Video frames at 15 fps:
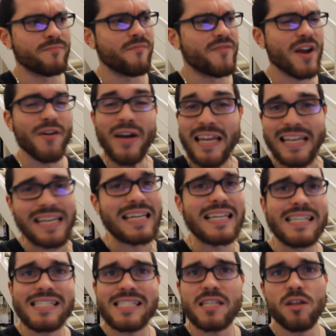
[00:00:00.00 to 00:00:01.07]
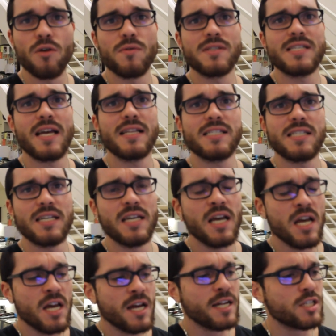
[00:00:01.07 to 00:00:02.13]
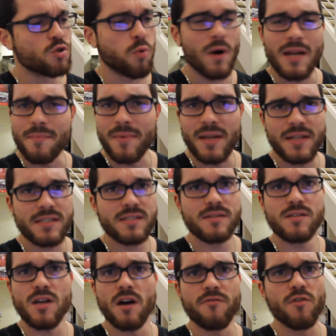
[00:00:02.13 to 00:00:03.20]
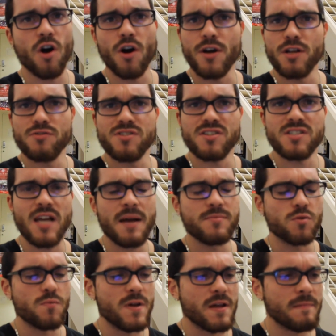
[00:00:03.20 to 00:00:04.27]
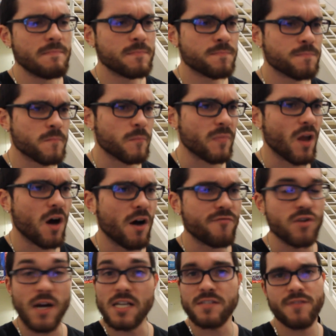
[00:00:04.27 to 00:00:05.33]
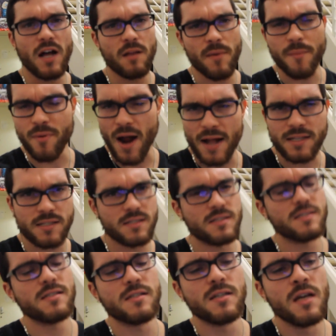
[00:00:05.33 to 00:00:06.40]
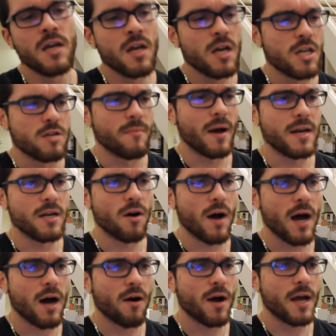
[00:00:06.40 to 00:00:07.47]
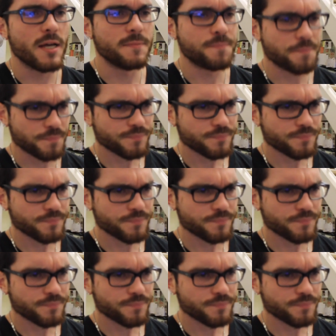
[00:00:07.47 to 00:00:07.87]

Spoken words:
Very easy, low intensity, 20 minutes of cardio 6 times a week. If you guys follow my practices, and you might know how I